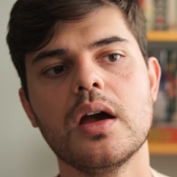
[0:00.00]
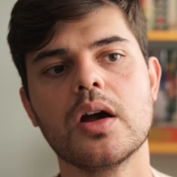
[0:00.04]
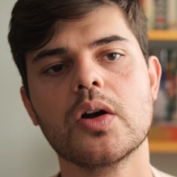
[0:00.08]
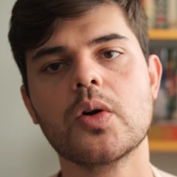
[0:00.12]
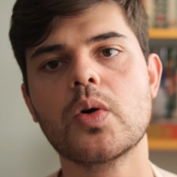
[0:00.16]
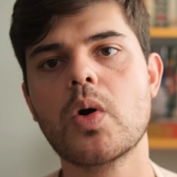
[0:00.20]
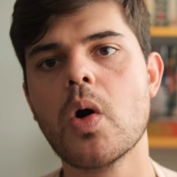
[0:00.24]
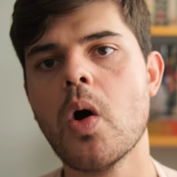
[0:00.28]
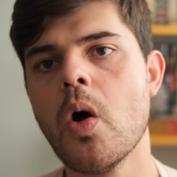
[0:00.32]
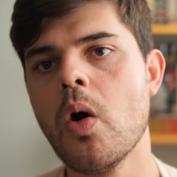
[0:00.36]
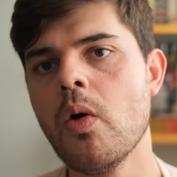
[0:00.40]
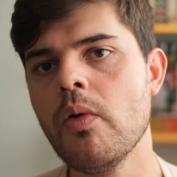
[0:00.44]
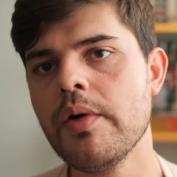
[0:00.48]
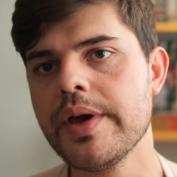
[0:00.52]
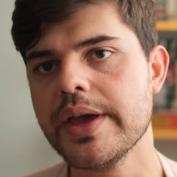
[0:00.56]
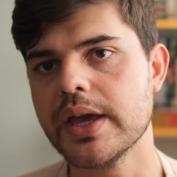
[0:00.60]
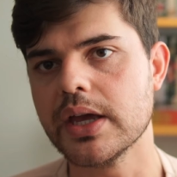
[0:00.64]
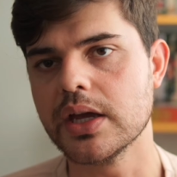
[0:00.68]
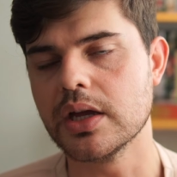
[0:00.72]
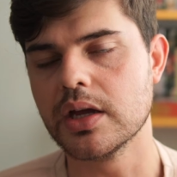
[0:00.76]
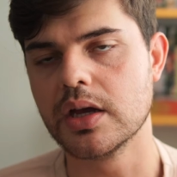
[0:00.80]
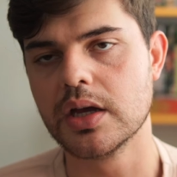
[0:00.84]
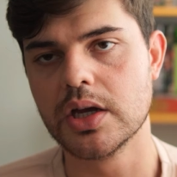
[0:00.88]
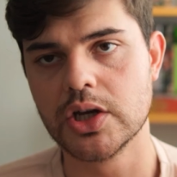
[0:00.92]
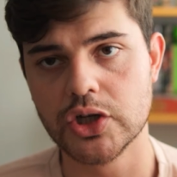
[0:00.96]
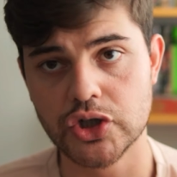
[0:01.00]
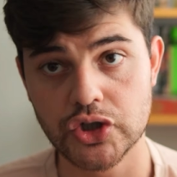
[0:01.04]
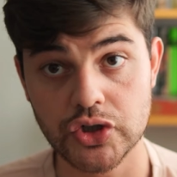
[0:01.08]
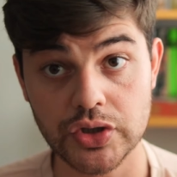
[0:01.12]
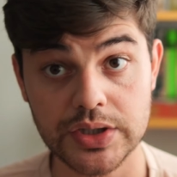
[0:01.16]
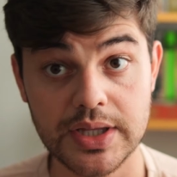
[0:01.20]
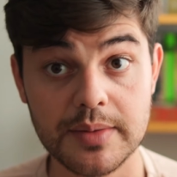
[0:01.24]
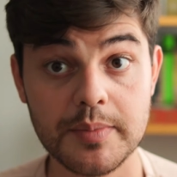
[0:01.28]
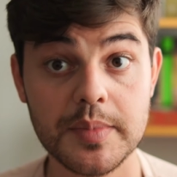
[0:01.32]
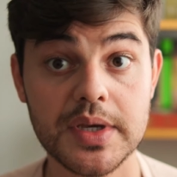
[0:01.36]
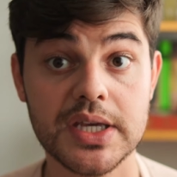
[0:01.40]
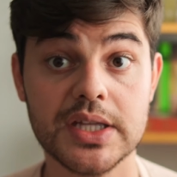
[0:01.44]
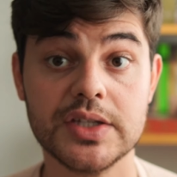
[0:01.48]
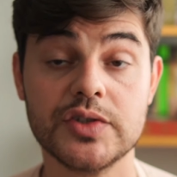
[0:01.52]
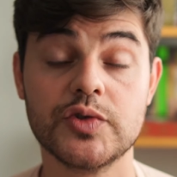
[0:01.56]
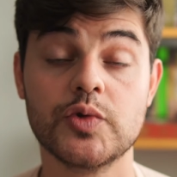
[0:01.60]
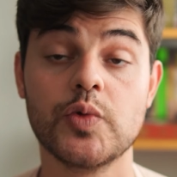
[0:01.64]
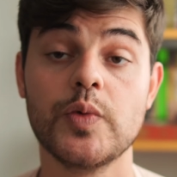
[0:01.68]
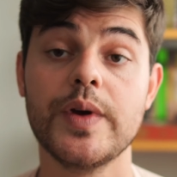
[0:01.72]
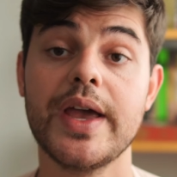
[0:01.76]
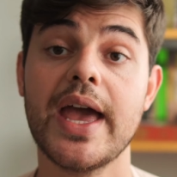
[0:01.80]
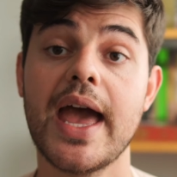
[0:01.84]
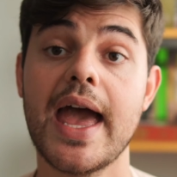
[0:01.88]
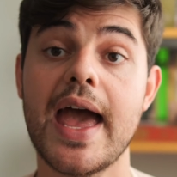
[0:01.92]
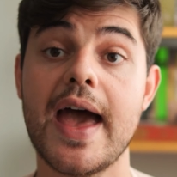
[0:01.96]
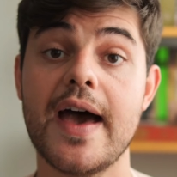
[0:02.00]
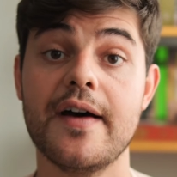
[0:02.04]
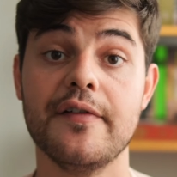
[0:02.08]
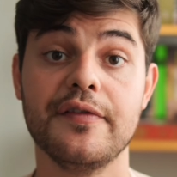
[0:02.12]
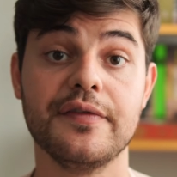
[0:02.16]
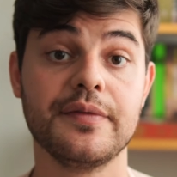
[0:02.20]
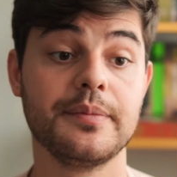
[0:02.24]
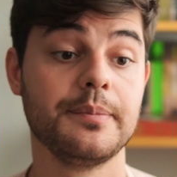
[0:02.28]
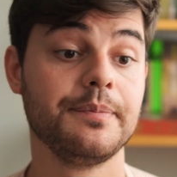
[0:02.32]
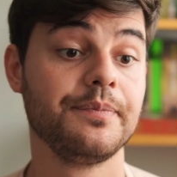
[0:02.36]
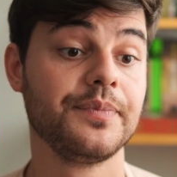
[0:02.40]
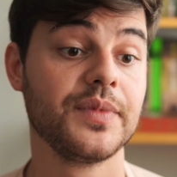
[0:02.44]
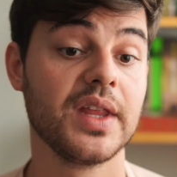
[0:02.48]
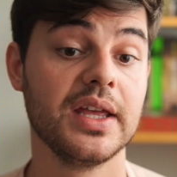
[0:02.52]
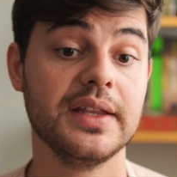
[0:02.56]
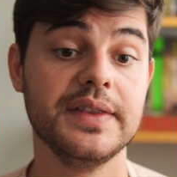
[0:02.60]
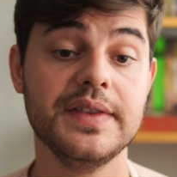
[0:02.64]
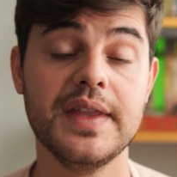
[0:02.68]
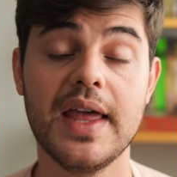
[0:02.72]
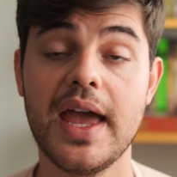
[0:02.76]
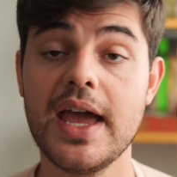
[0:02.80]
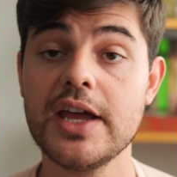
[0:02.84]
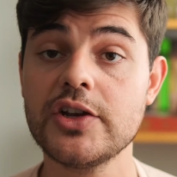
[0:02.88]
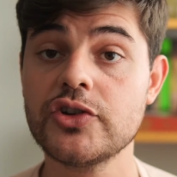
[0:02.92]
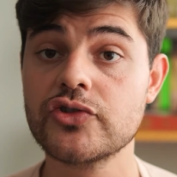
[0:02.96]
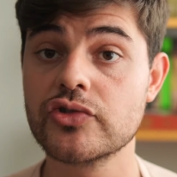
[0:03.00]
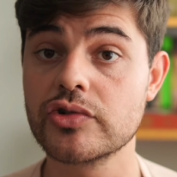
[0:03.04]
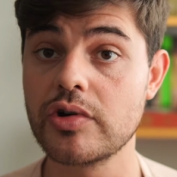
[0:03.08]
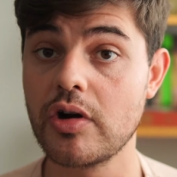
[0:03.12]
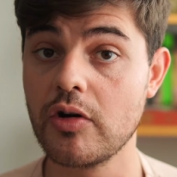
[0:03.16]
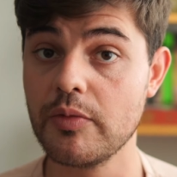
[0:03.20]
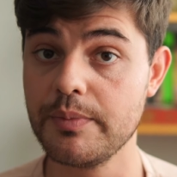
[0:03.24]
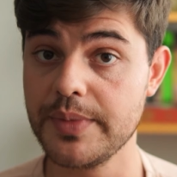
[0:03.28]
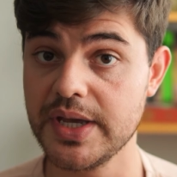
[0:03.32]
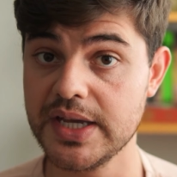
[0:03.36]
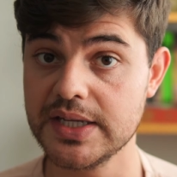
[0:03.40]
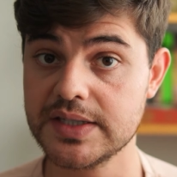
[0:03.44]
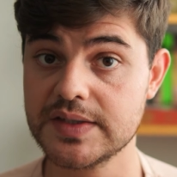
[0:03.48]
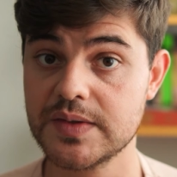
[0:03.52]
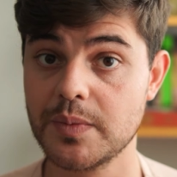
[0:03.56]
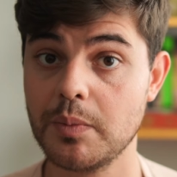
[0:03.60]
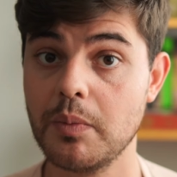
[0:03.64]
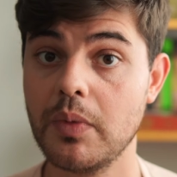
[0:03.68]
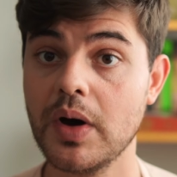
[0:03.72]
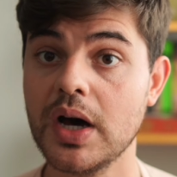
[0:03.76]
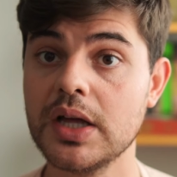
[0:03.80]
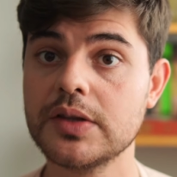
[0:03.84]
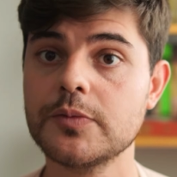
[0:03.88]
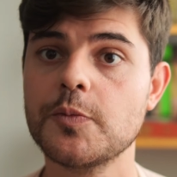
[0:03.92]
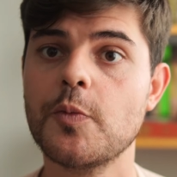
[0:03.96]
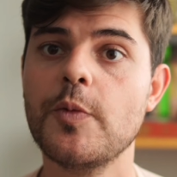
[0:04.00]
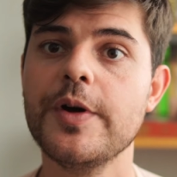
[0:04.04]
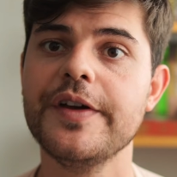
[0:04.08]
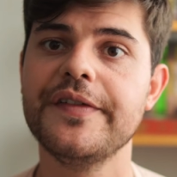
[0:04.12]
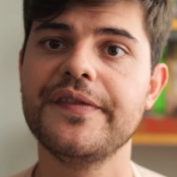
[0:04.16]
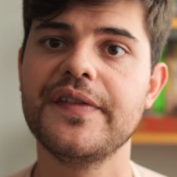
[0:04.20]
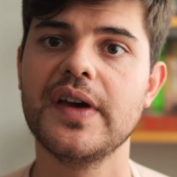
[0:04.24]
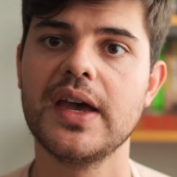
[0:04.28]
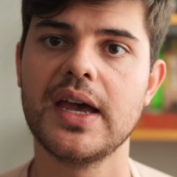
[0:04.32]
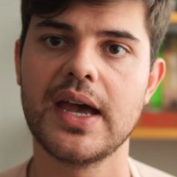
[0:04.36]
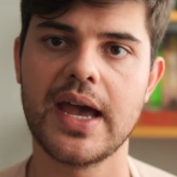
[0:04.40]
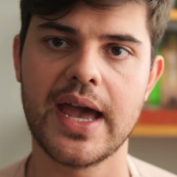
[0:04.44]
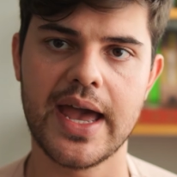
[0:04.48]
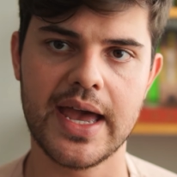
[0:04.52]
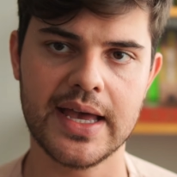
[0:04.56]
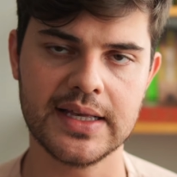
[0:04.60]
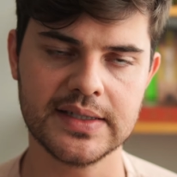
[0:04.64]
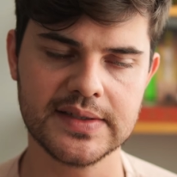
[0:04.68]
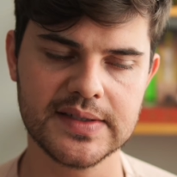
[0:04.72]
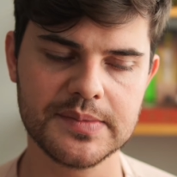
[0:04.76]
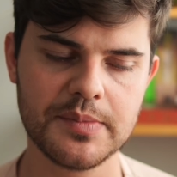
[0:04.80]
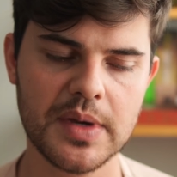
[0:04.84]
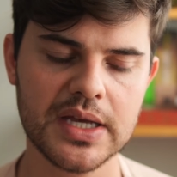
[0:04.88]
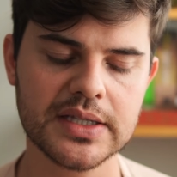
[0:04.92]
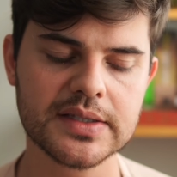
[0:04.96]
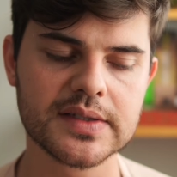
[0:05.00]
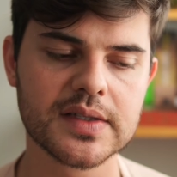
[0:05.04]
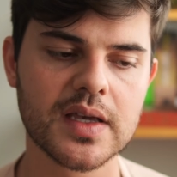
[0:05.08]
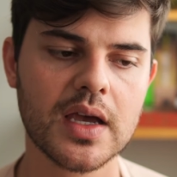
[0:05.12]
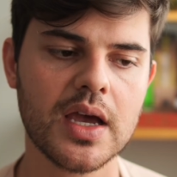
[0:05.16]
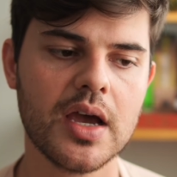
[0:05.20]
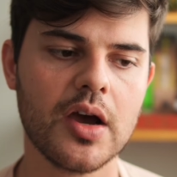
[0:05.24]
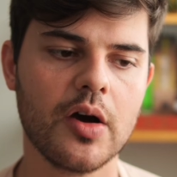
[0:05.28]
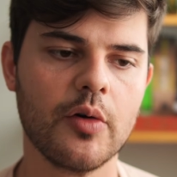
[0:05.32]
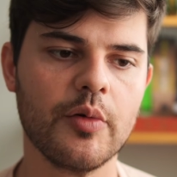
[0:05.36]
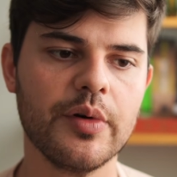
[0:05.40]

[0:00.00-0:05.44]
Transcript: Going to the mids, we have natural mids, but with enhancements,